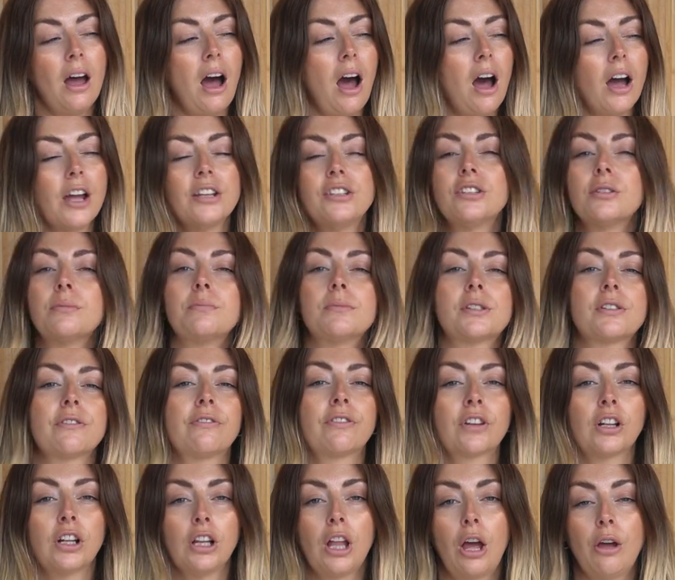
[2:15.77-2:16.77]
items
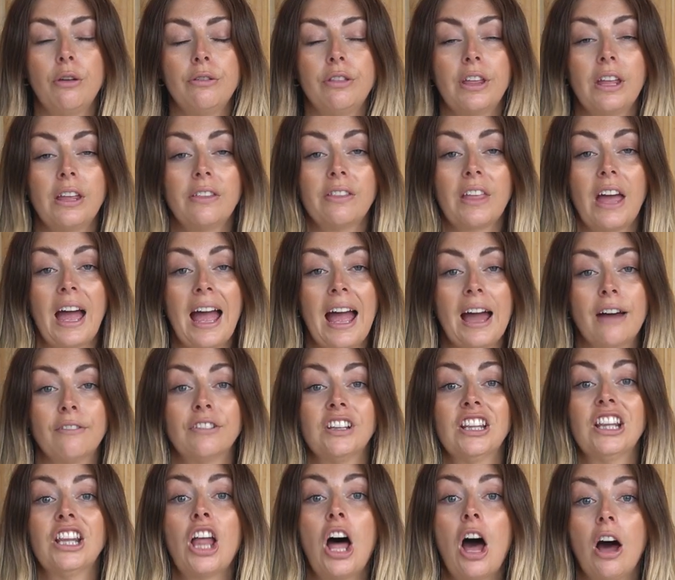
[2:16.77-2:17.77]
of clothing that have
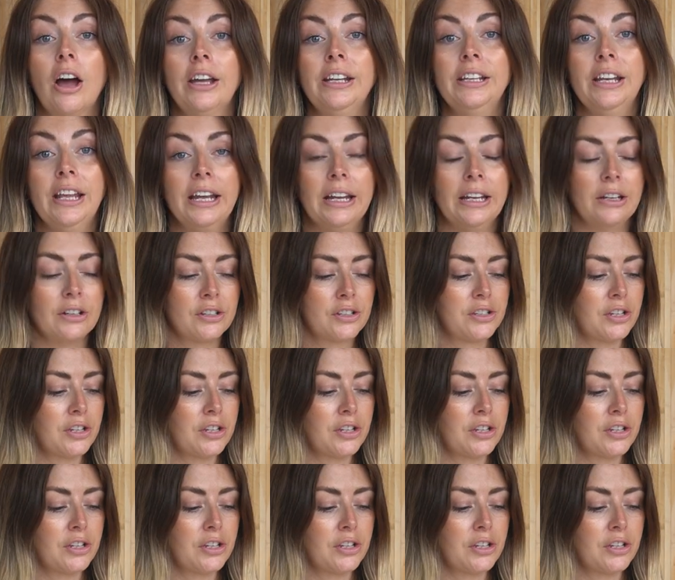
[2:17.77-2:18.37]
lining.